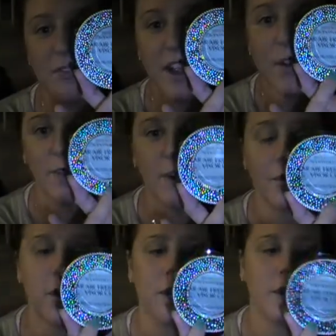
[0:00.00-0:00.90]
very,
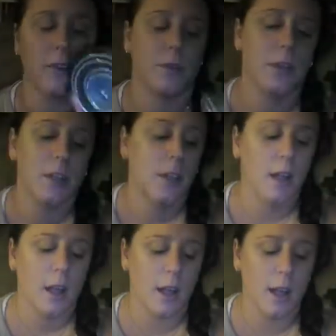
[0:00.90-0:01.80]
very cute.
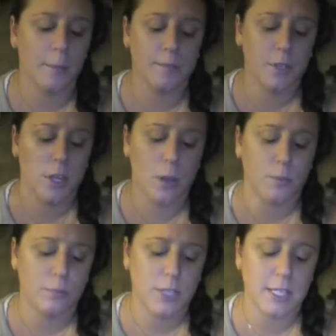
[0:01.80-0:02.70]
You
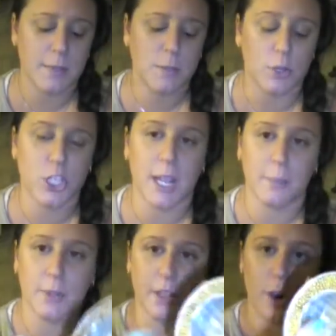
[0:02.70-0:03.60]
know, just something where she
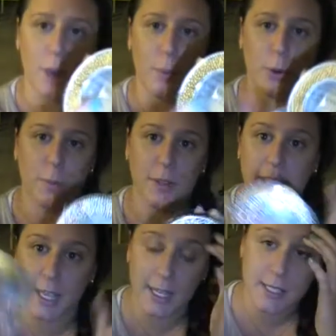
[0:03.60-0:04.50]
can put the car
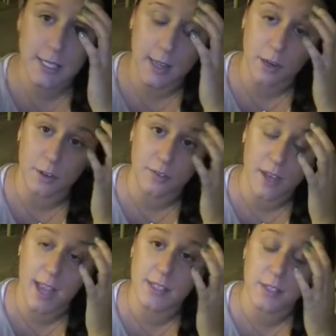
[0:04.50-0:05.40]
portable in, stick it on her
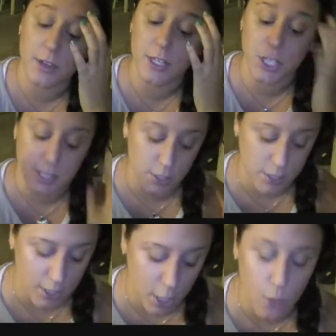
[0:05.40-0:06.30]
visor, and she's
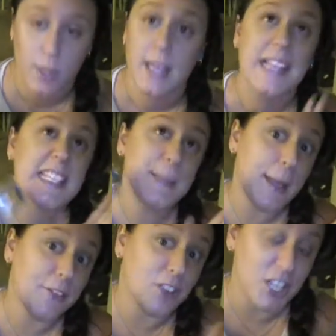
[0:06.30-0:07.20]
good to go.
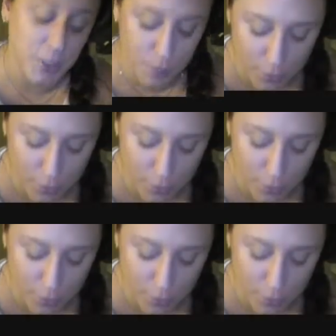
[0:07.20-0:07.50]
Smell fresh and